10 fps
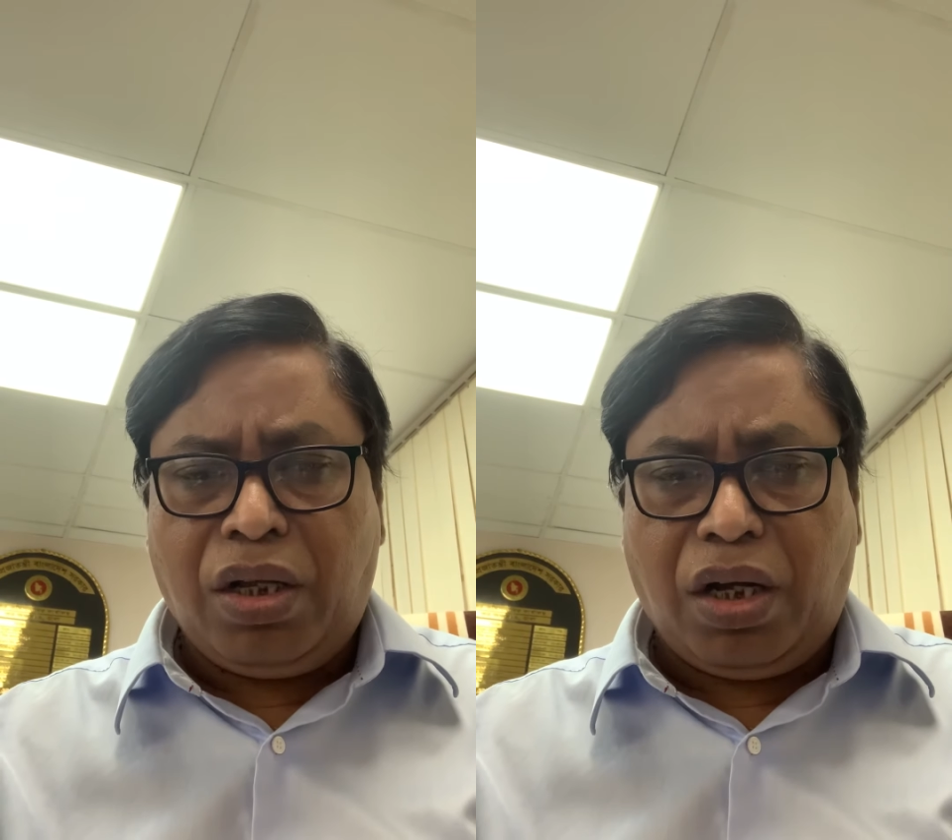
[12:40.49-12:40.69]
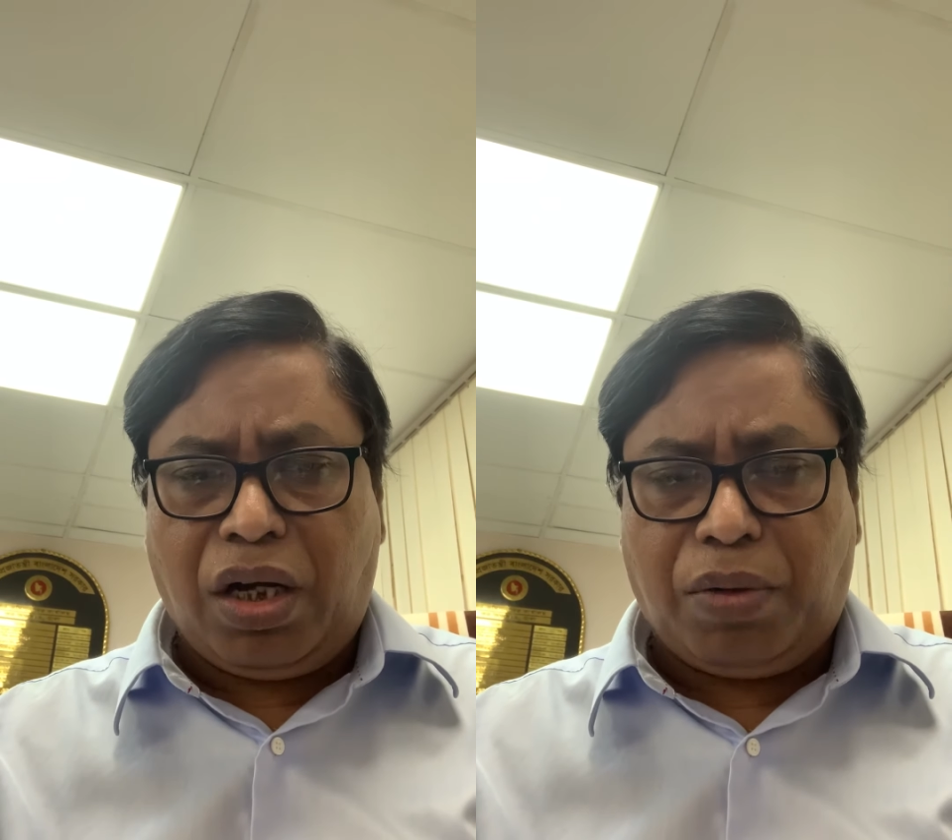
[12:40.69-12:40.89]

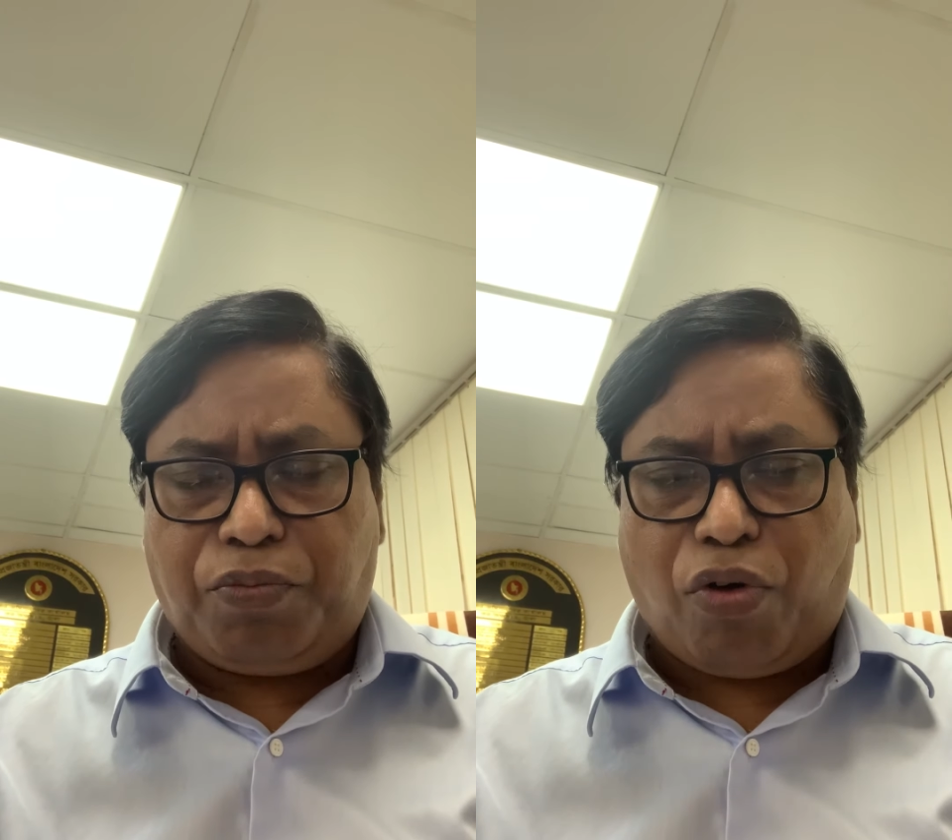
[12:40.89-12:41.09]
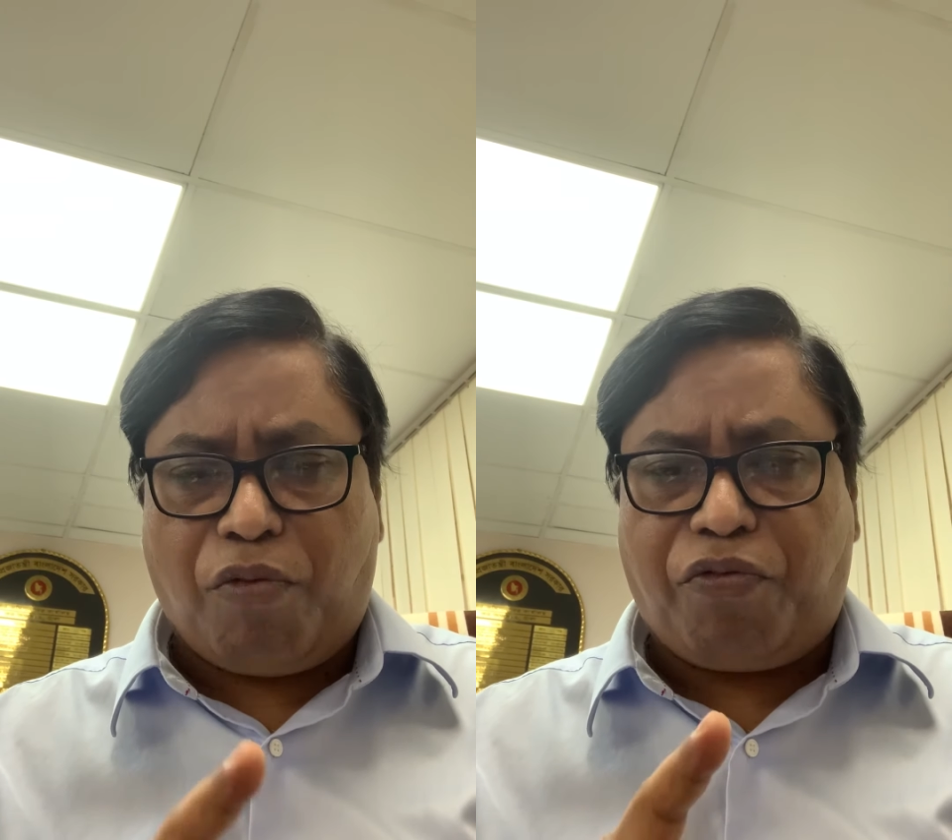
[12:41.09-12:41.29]

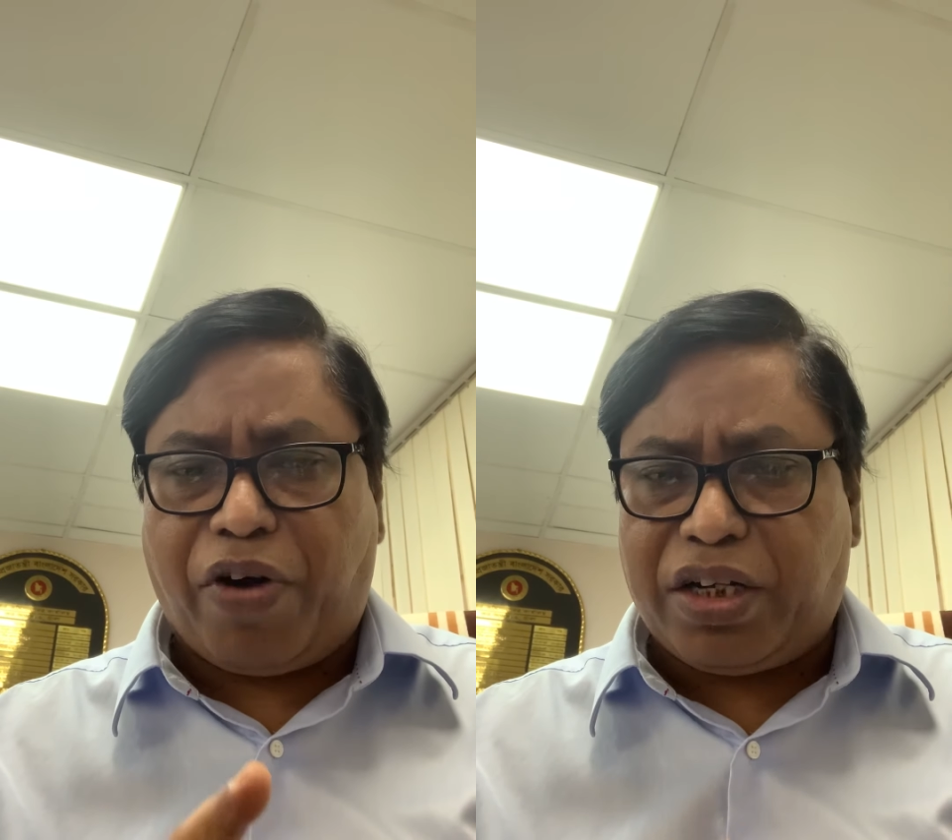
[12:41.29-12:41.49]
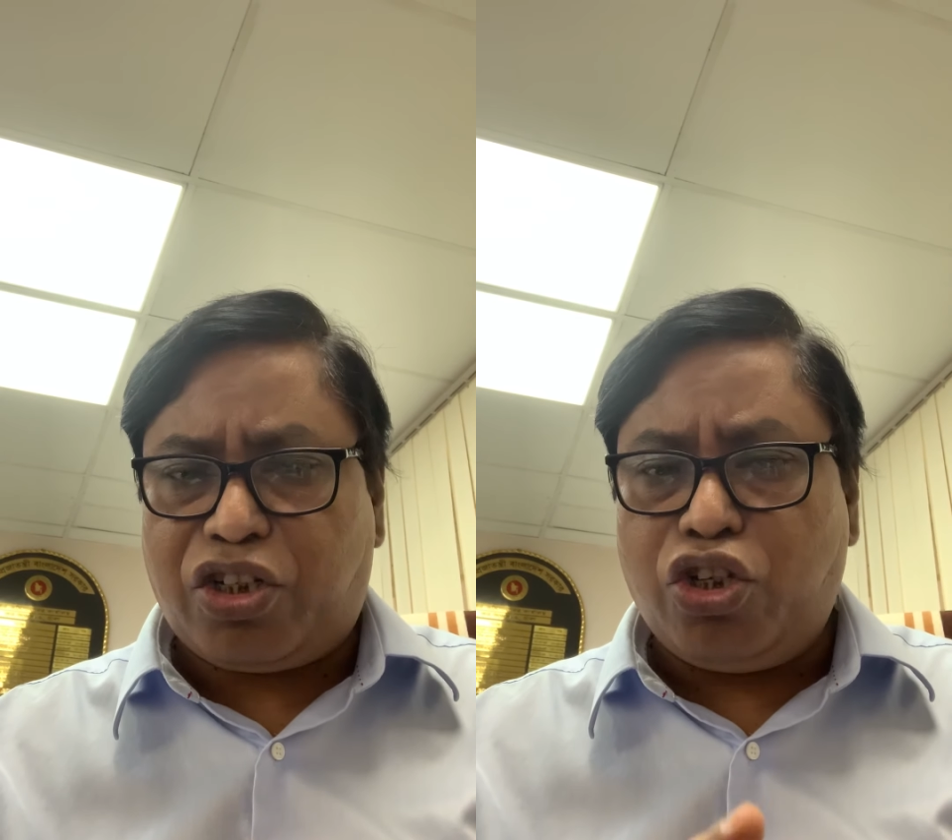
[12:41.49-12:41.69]
from
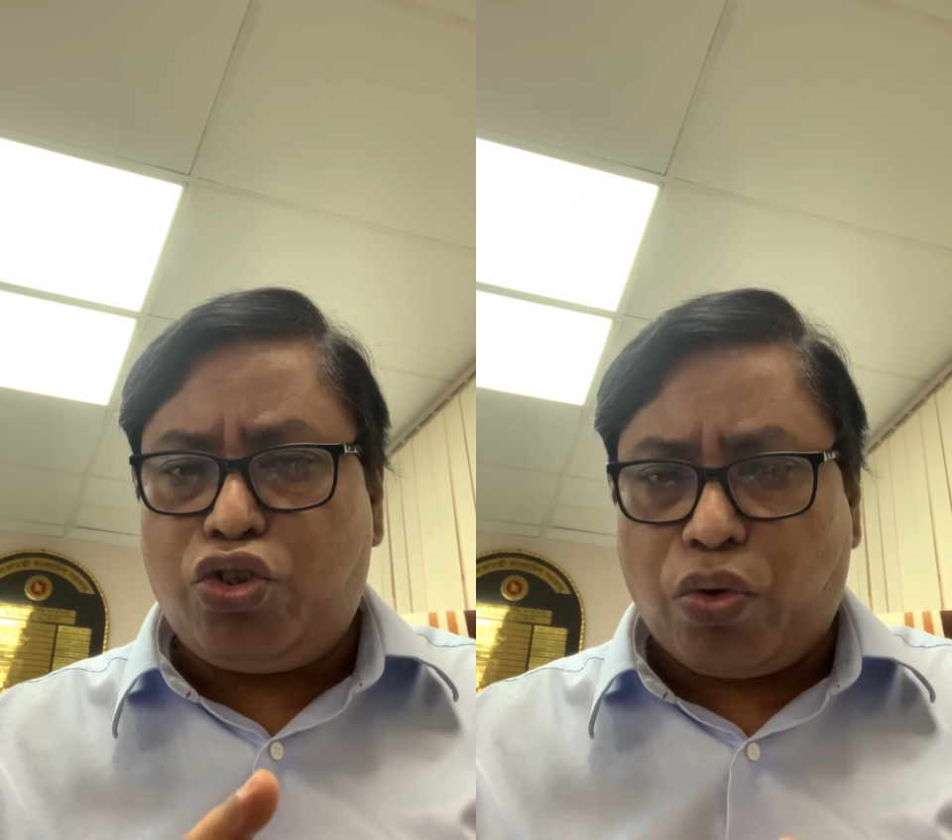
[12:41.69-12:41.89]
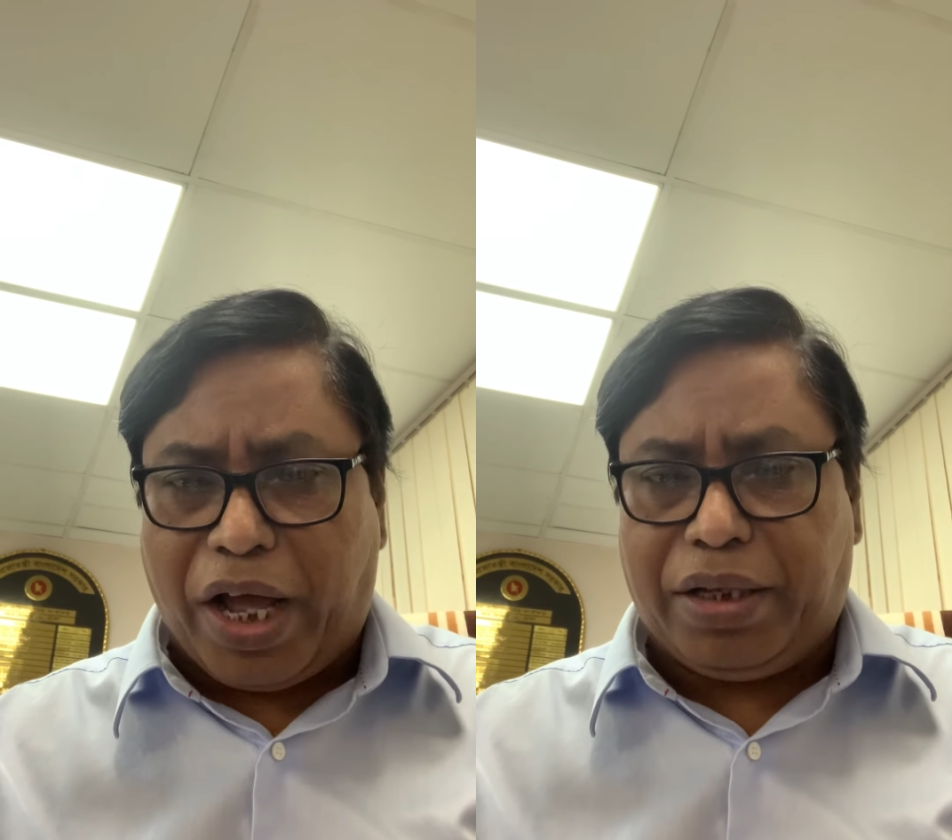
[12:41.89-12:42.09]
1st
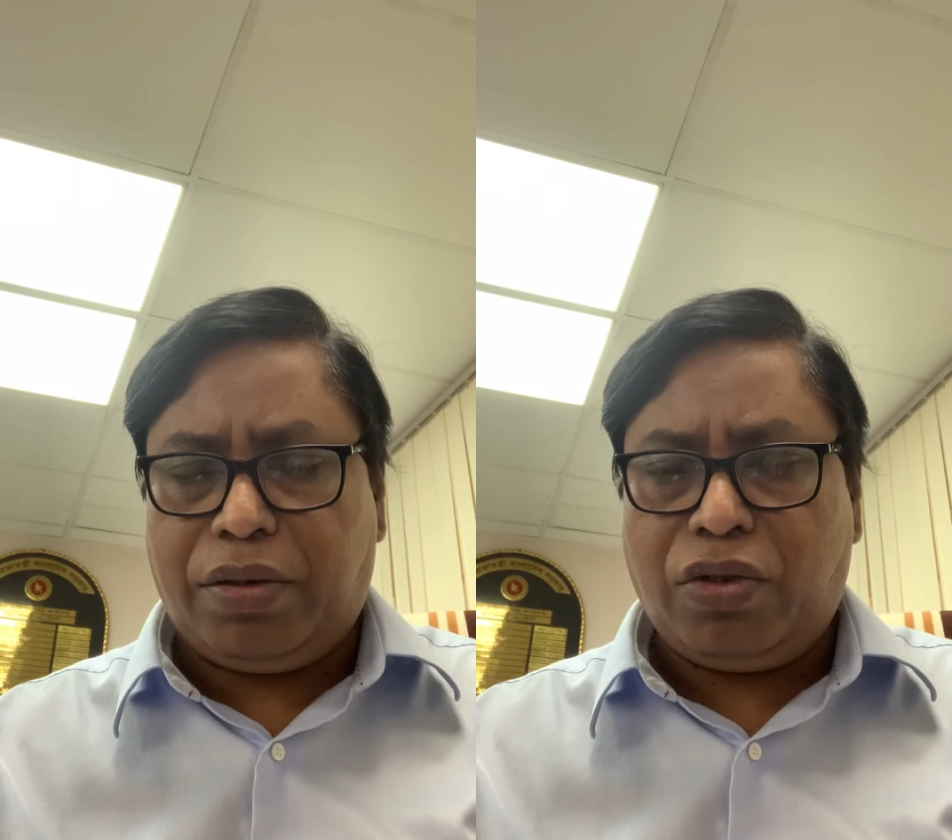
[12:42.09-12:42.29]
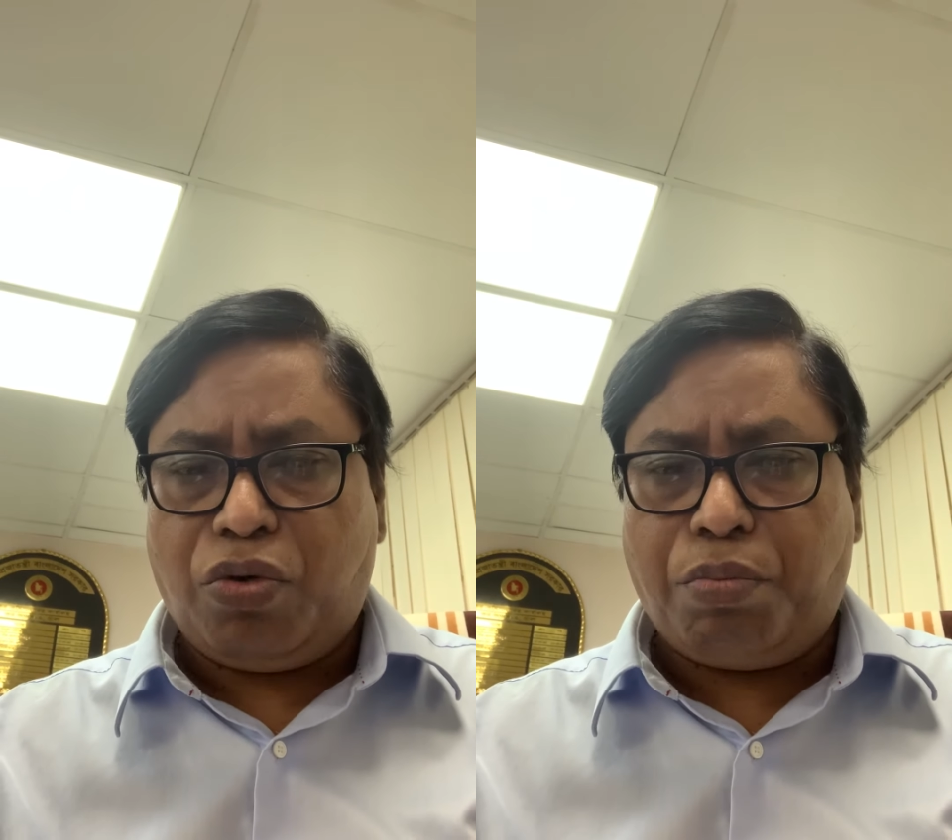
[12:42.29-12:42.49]
July,
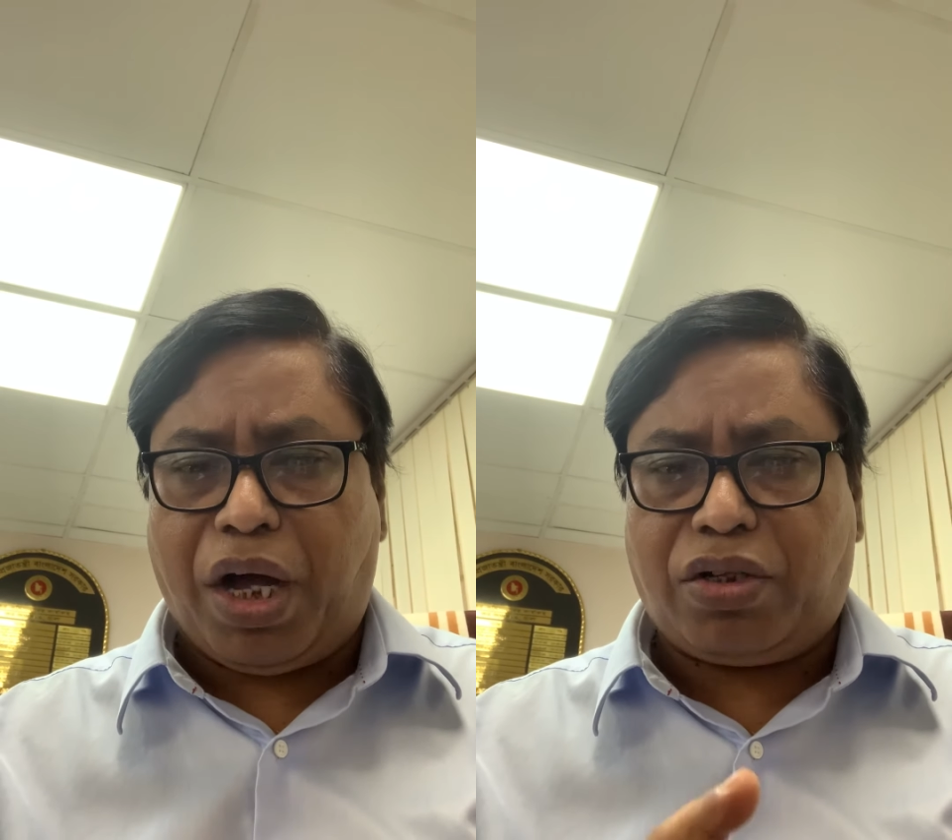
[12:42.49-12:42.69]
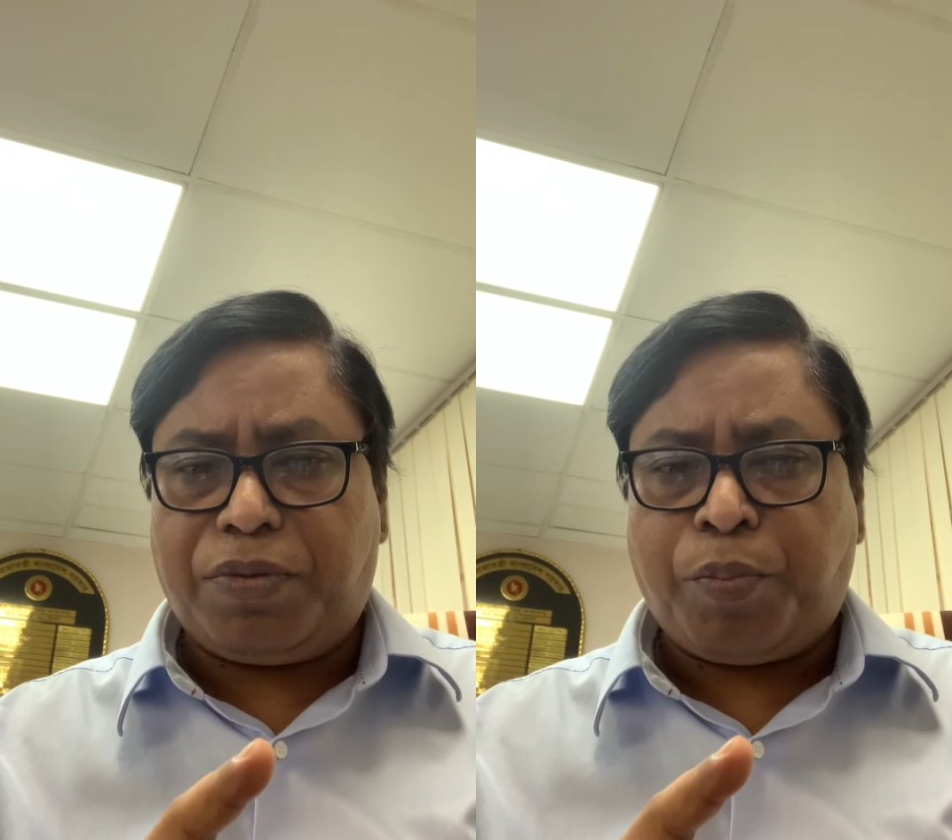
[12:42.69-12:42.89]
but